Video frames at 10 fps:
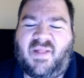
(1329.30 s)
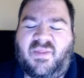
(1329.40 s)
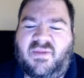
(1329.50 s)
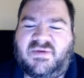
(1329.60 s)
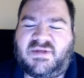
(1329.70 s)

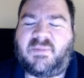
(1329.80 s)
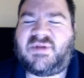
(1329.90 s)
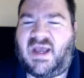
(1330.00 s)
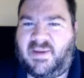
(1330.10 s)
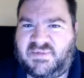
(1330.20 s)

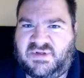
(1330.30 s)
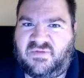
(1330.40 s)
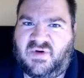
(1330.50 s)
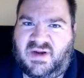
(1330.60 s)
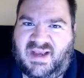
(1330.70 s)
sometimes they're
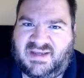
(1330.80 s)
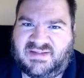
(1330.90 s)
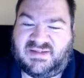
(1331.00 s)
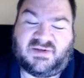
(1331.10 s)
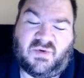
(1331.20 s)
very
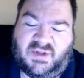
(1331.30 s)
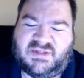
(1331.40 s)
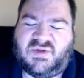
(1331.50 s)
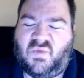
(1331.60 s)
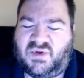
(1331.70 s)
hesitant, or at
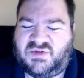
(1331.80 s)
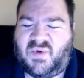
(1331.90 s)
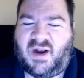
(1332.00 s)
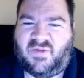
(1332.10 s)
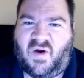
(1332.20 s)
least the ones
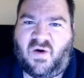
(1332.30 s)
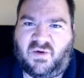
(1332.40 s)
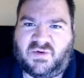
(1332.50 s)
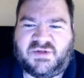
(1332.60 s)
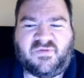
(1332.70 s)
writing the
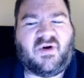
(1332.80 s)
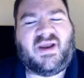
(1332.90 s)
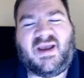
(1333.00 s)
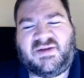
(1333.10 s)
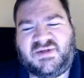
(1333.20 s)
articles are very
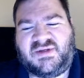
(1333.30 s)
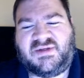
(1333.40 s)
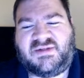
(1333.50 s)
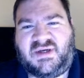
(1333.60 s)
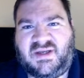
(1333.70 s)

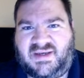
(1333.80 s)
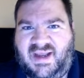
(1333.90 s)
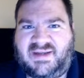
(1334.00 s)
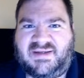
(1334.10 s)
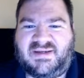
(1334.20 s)
hesitant to
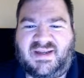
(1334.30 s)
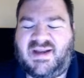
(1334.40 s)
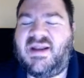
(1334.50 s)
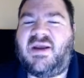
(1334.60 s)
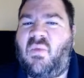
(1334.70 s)
connect it in
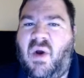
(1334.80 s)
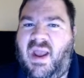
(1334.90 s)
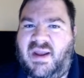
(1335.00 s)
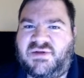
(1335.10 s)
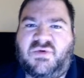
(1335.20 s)
any
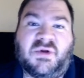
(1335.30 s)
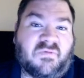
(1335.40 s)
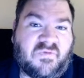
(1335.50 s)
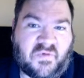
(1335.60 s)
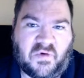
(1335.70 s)
way to
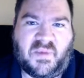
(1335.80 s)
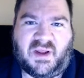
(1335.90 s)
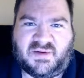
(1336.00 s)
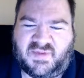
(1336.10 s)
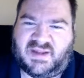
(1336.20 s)

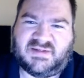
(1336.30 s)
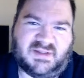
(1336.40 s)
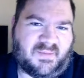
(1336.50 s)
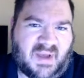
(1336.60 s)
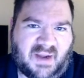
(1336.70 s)
confirming things
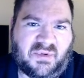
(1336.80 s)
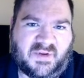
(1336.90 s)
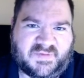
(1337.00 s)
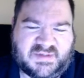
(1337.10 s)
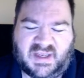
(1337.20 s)
that the Bible
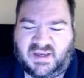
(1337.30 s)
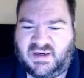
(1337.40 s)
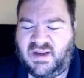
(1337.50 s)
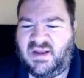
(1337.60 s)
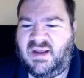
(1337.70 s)
have said.
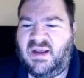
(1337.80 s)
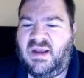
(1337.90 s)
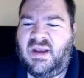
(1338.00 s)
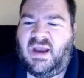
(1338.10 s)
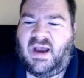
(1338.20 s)

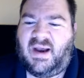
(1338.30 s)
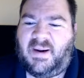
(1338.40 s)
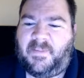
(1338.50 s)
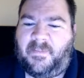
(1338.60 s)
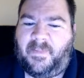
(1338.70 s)

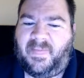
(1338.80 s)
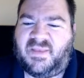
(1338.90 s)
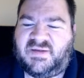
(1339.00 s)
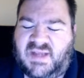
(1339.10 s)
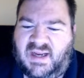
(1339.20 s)

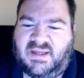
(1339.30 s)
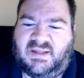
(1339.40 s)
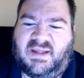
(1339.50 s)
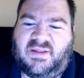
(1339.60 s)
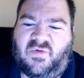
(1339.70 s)

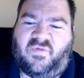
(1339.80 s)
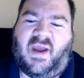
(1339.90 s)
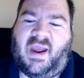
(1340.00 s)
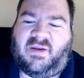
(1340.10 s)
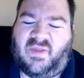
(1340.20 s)
Secondly, the
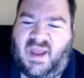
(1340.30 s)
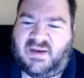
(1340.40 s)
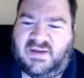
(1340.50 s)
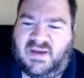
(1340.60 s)
fact that